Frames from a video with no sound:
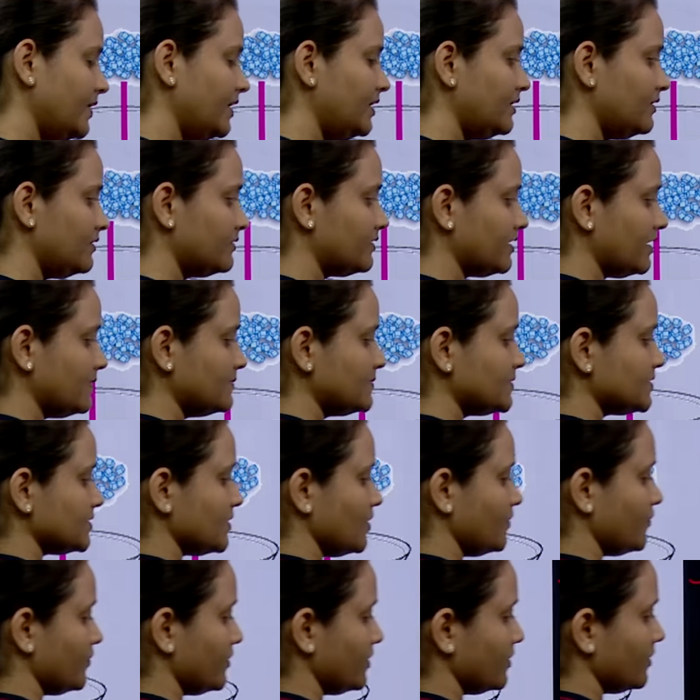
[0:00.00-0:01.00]
in terms
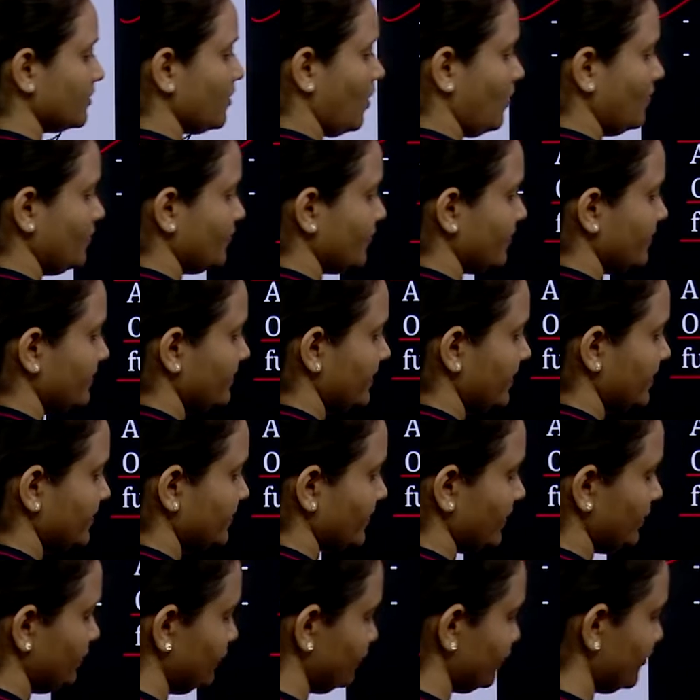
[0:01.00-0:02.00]
of concentrate
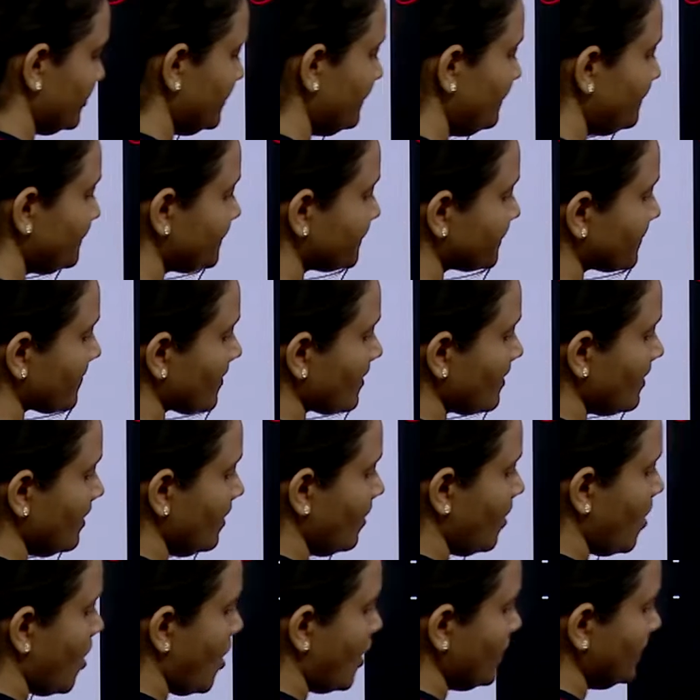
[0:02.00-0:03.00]
solution,
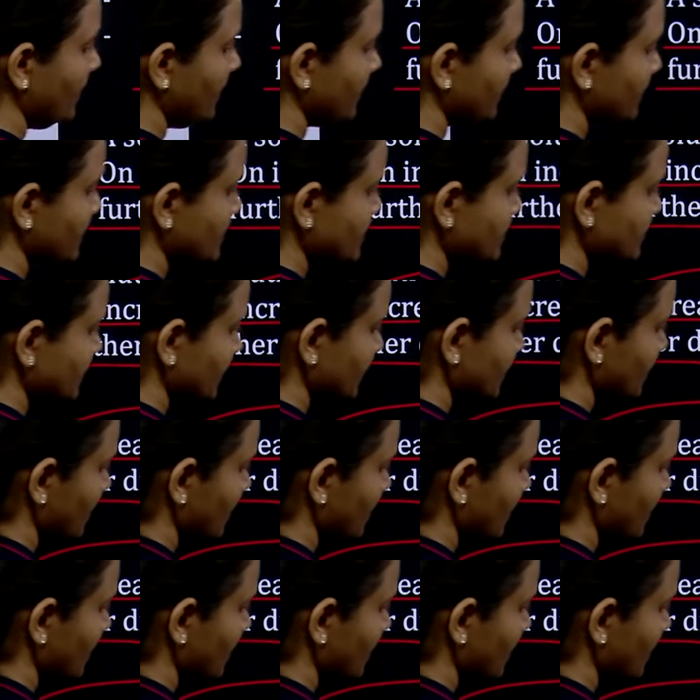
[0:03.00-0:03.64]
on increasing